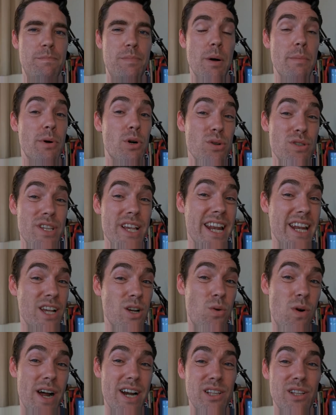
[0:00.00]
But we're also getting
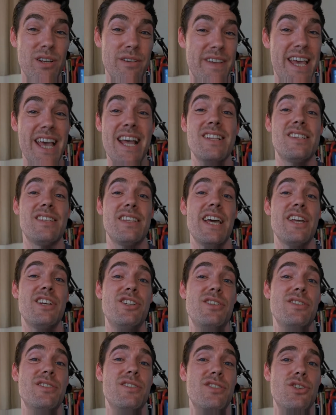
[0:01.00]
quite a lot of
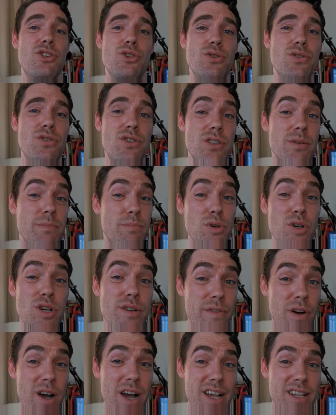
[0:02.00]
cancellations due to the
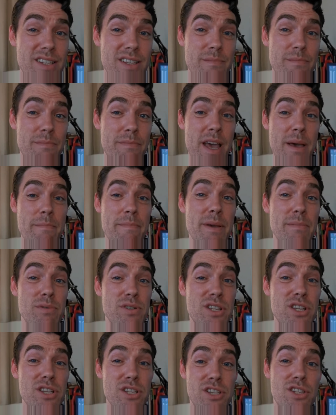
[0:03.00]
bushfires and people's
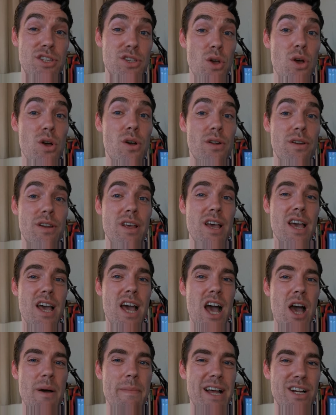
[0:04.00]
concern
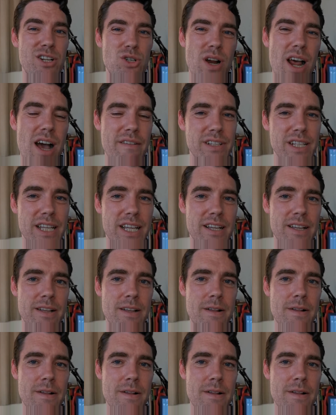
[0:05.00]
about traveling.